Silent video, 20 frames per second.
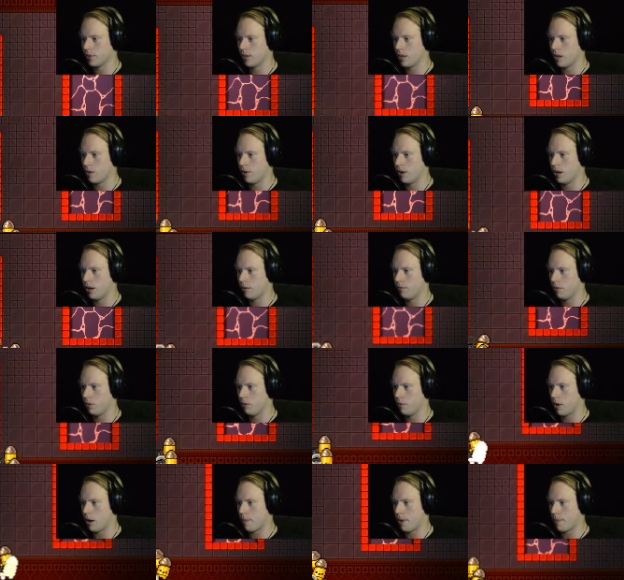There we go.
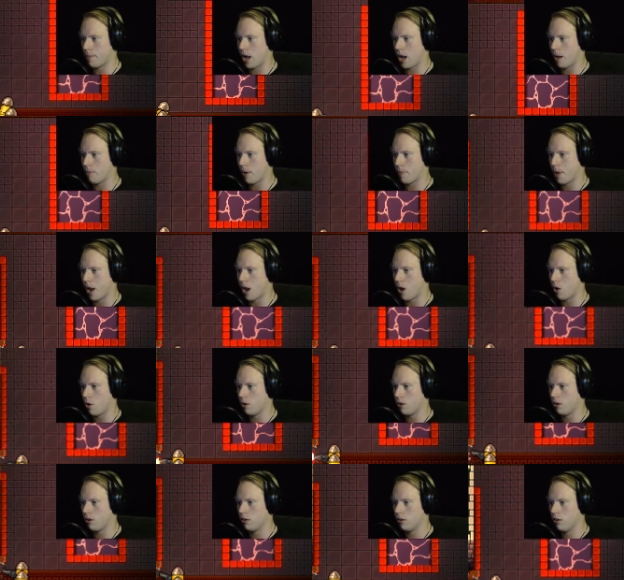Bow, bow, bow, bow, bow.
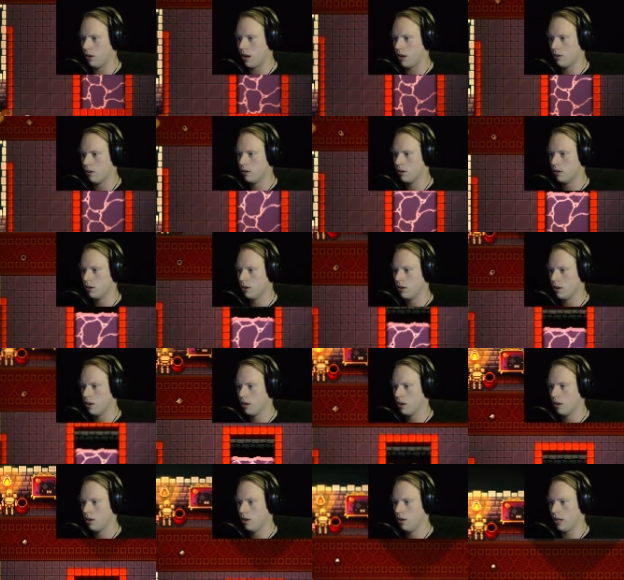Wow.
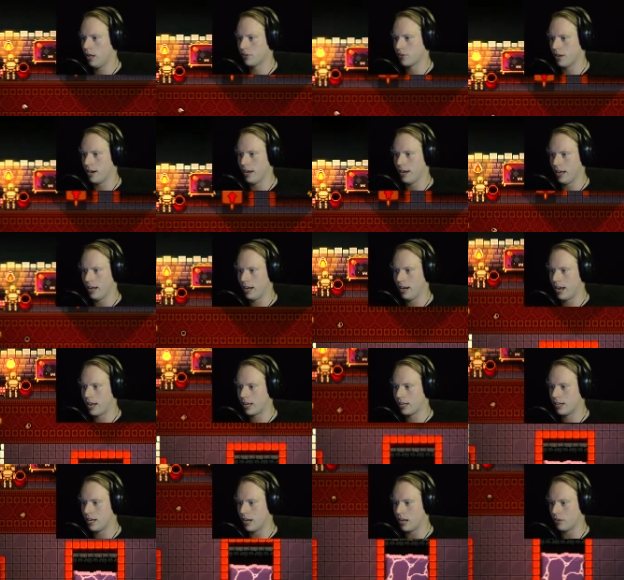Well, that's right. And I
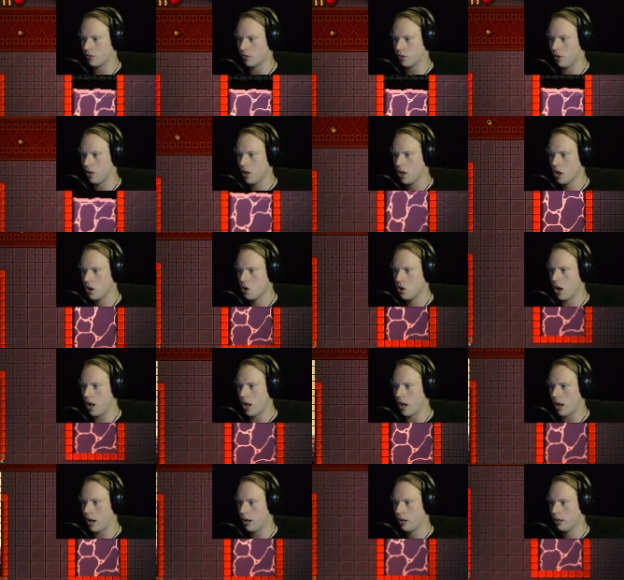can dodge roll.
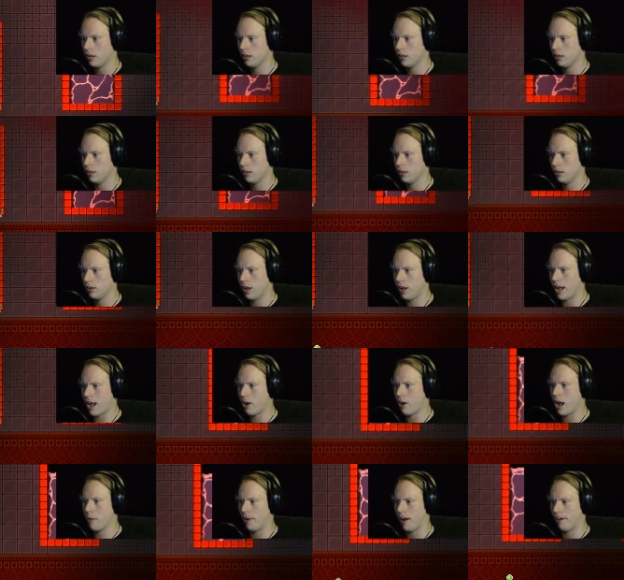Ow,
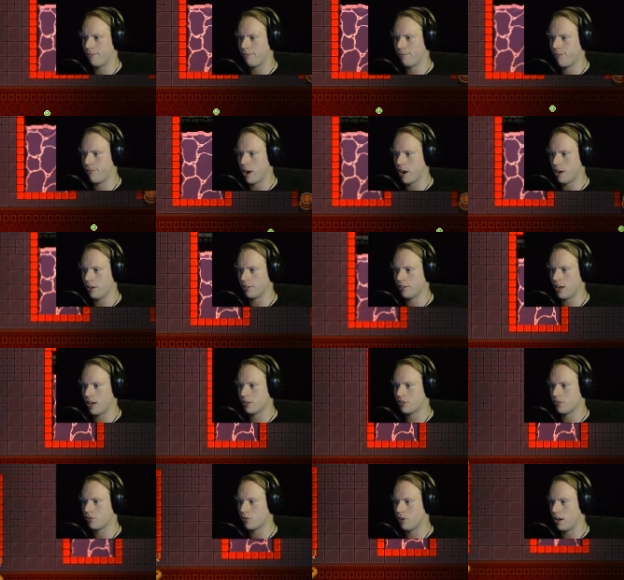ow, my face!
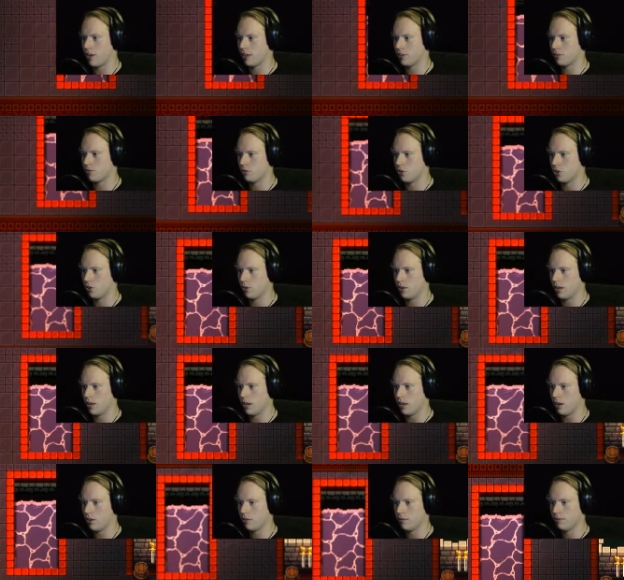That's right. That's what you
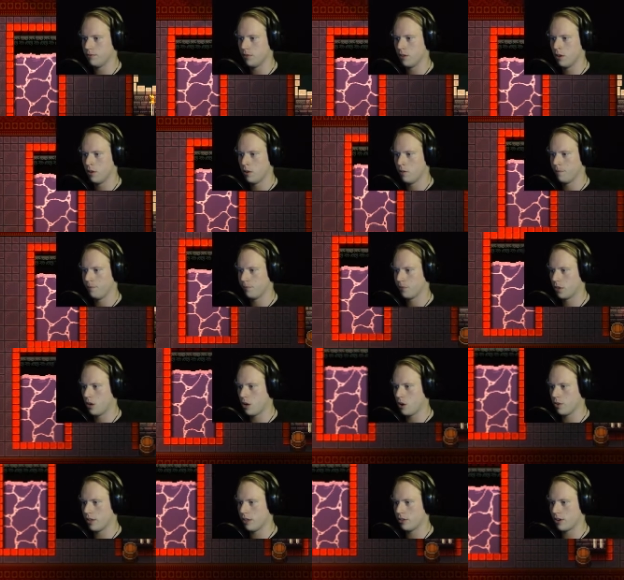get.
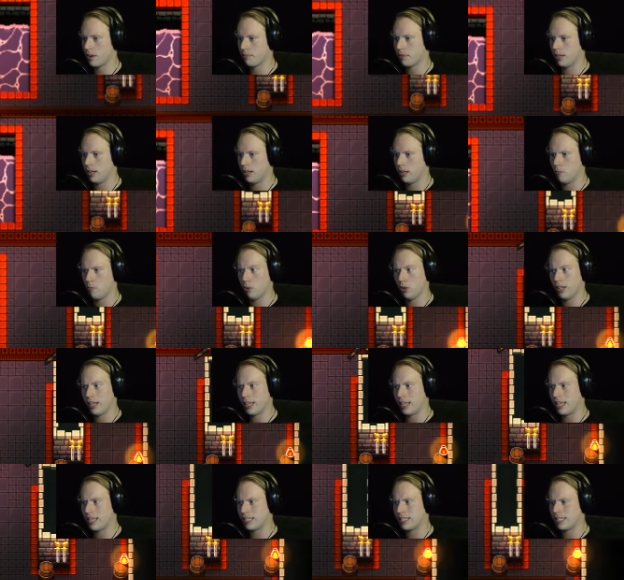Oh, they dropped little bullet
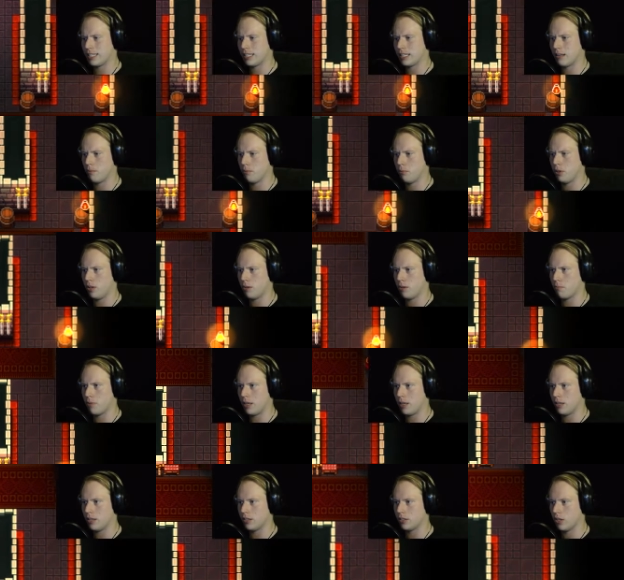cases, little bullet
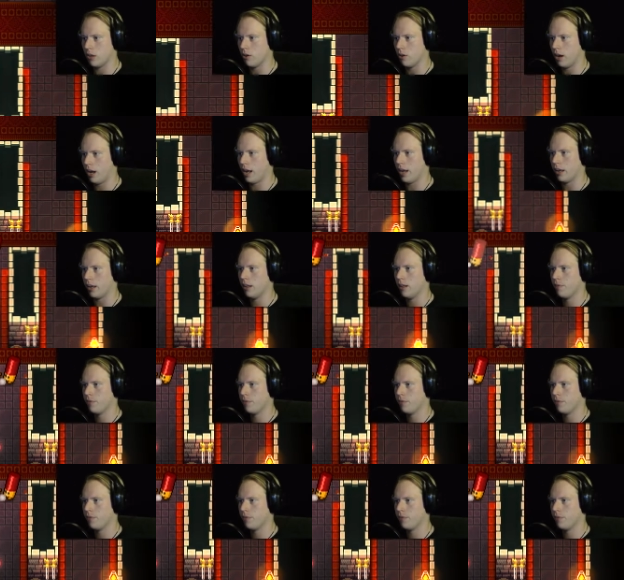bills. Oh, hi.